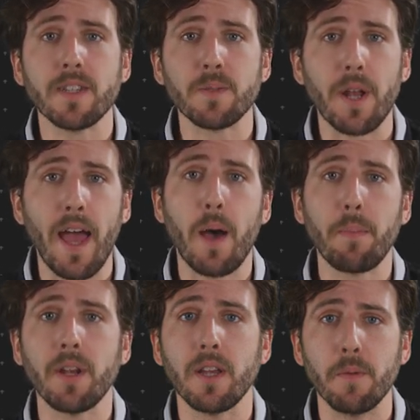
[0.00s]
that's been
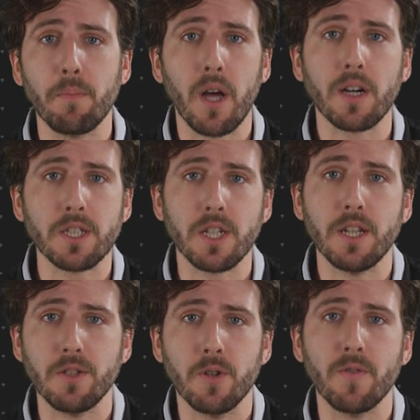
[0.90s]
happening in the
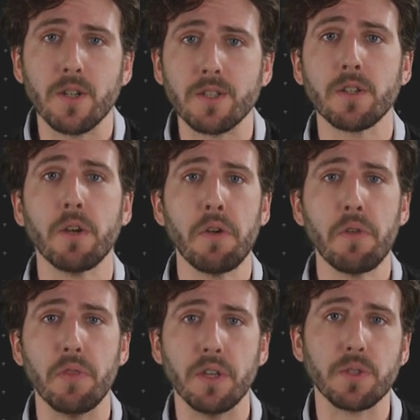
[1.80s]
blockchain universe
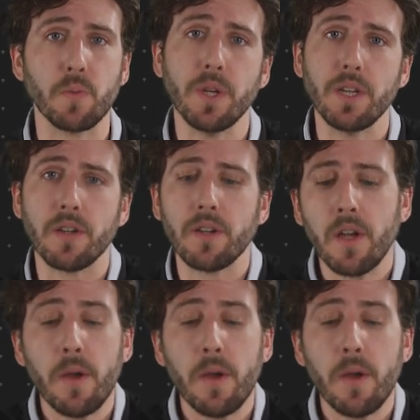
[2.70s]
this week.